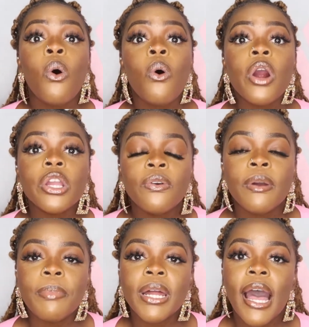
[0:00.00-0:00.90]
Or you
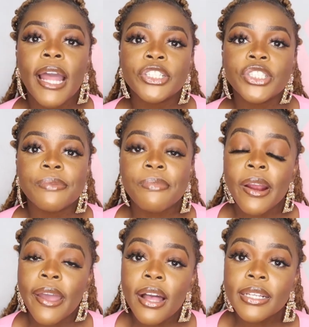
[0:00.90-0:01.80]
can put hydrogen
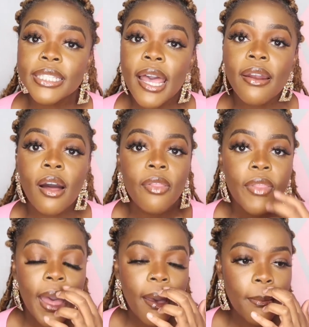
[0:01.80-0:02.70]
peroxide
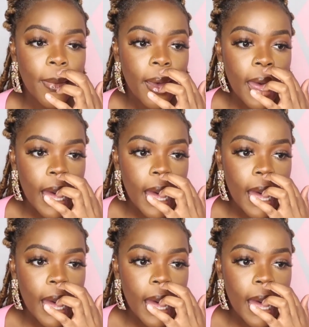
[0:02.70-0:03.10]
on them.